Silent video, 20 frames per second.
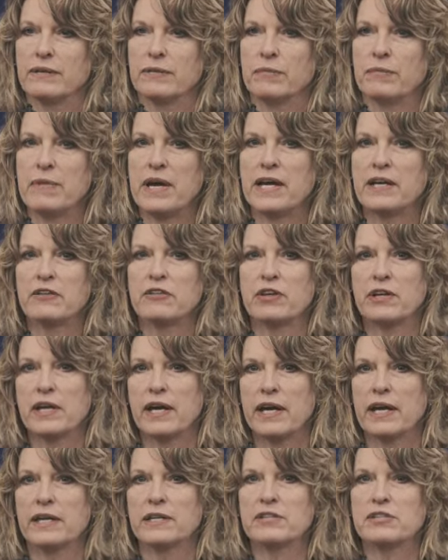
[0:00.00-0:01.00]
made the
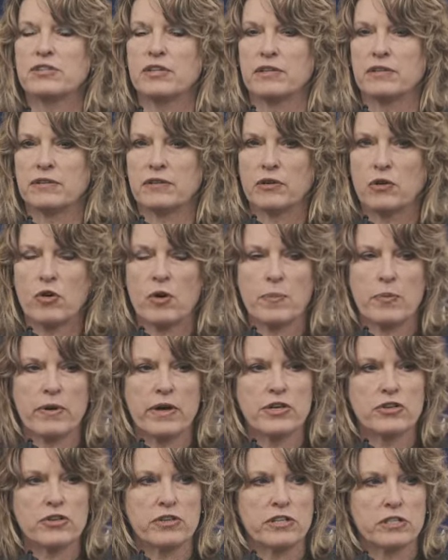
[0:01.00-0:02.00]
case that the corporation